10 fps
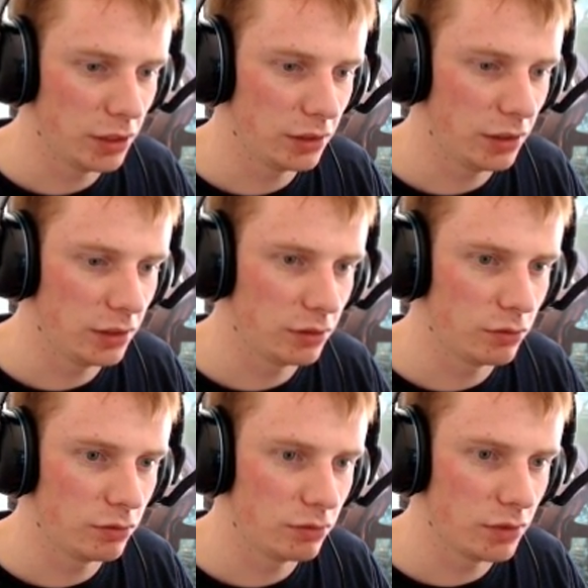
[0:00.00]
It
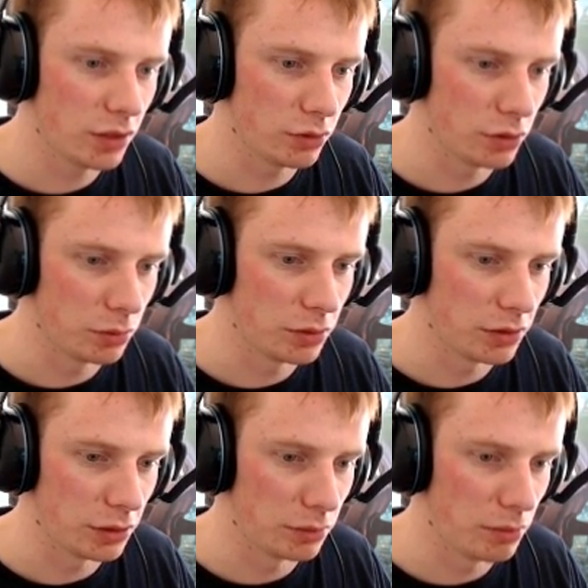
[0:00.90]
doesn't really
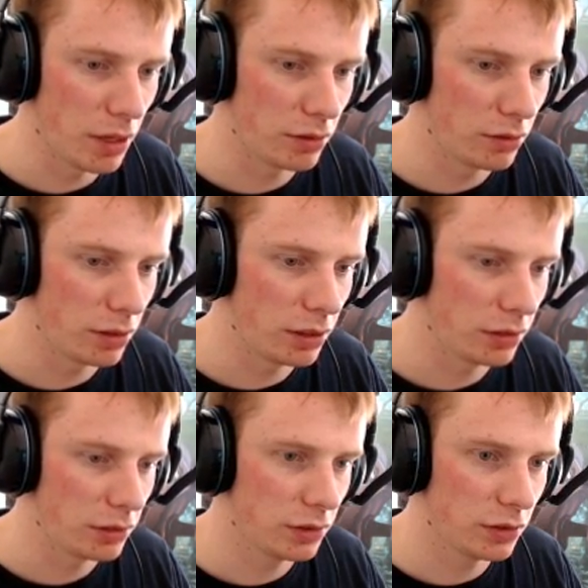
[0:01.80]
particularly matter, I
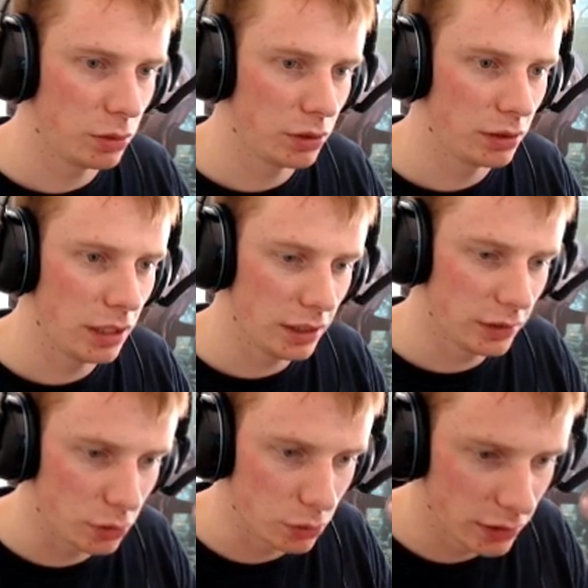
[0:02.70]
guess, at this point. Hey, that's
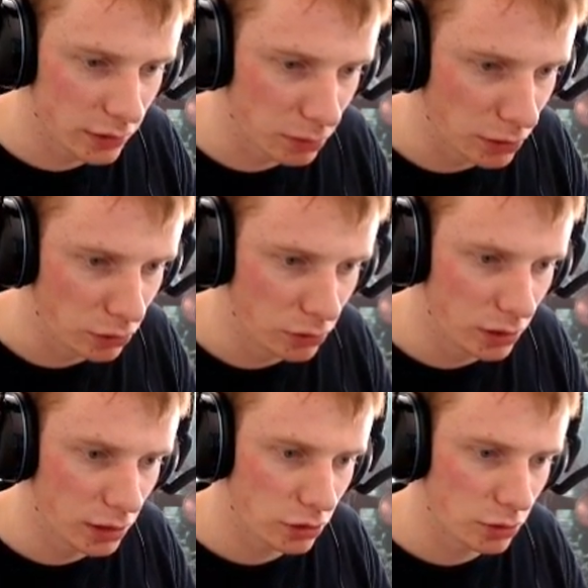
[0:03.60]
cool, that's something new, you
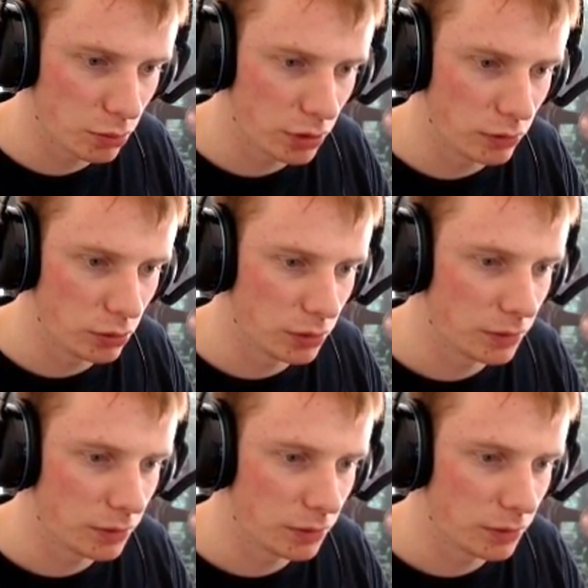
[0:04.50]
can actually preview it.